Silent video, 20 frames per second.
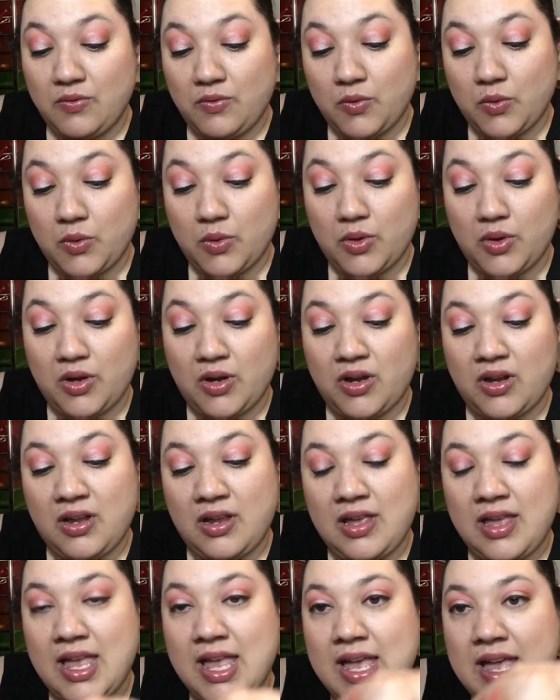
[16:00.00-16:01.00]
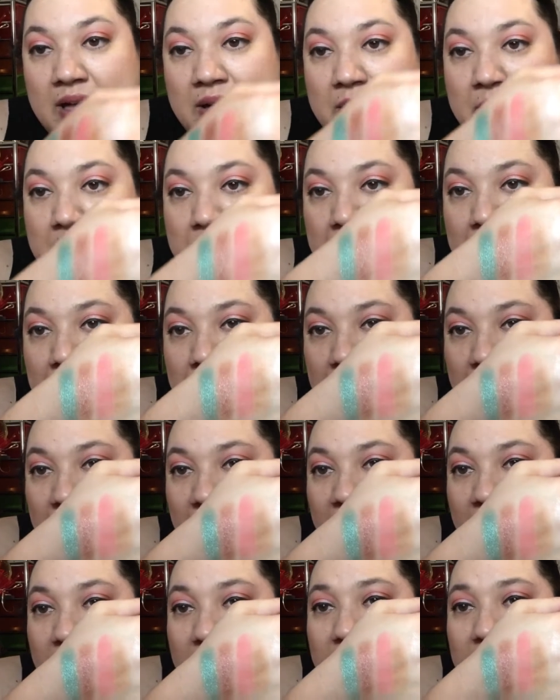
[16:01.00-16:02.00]
for.
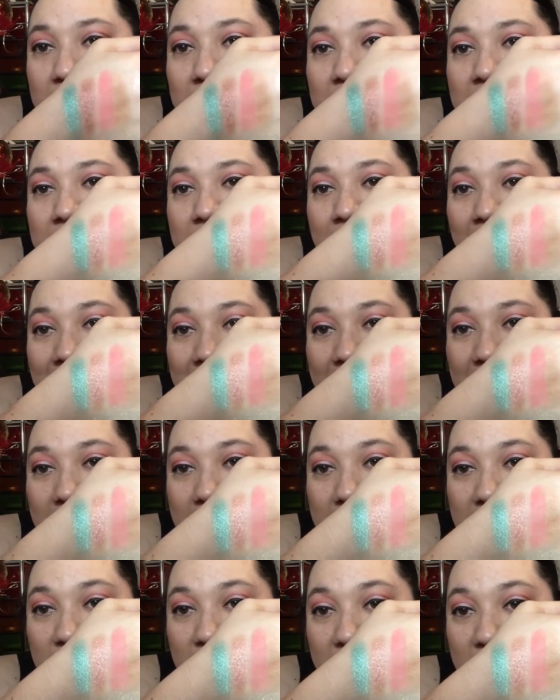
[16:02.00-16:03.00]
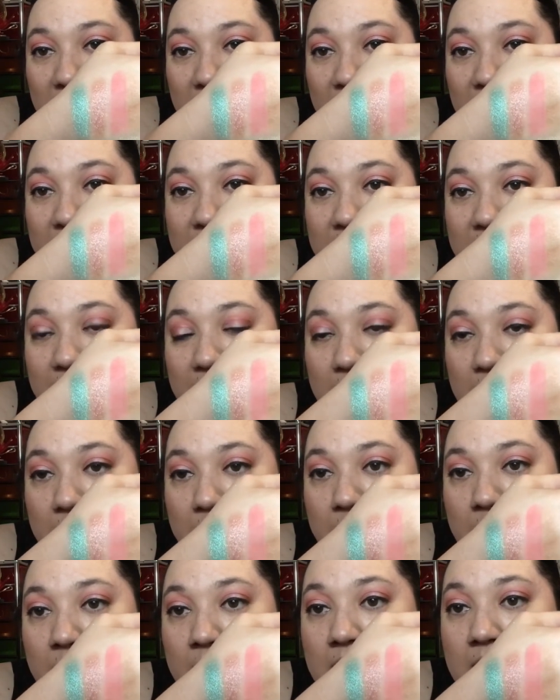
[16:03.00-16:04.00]
This one still has a lot of progress to
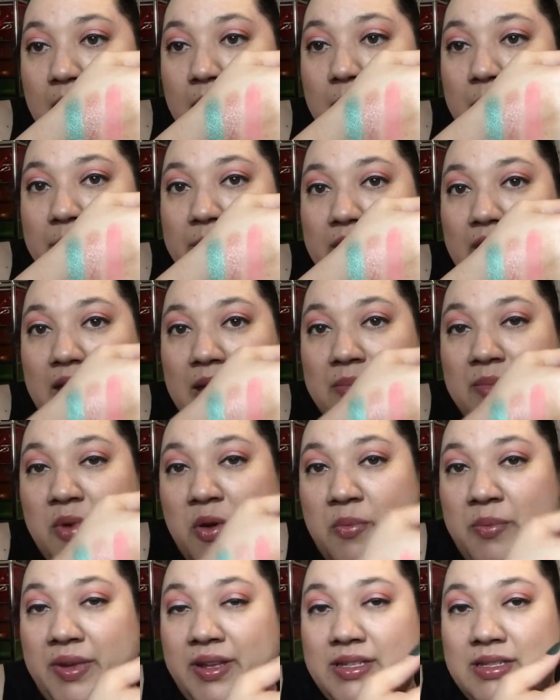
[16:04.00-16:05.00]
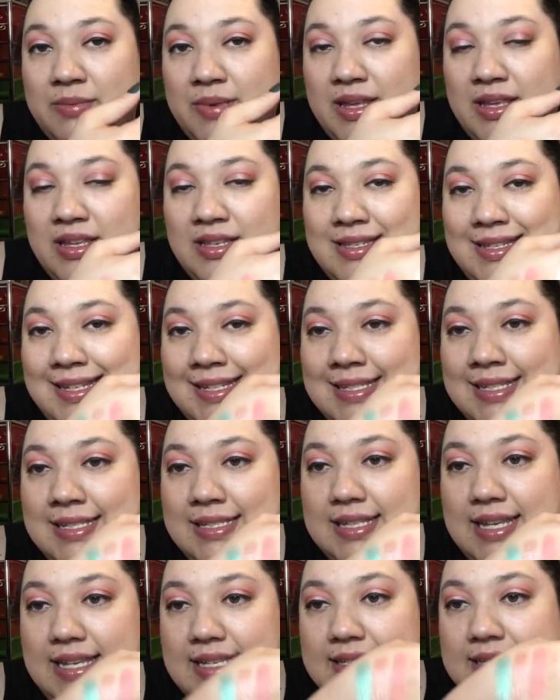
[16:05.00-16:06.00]
go, but I am hoping to make a decent
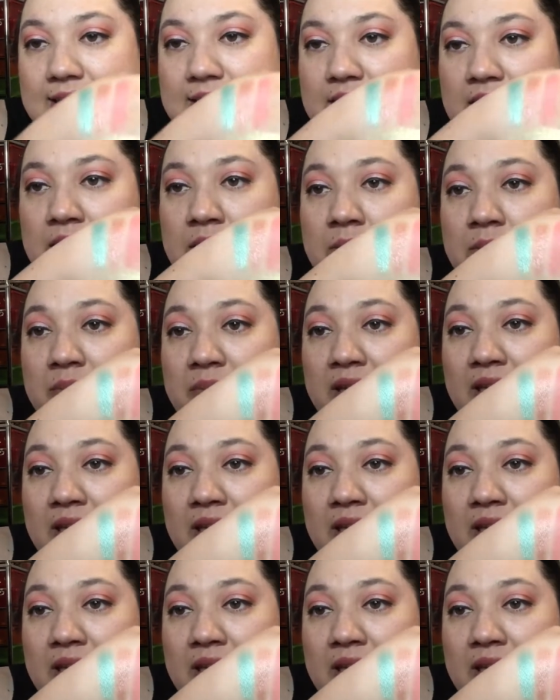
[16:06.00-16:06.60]
sized dip.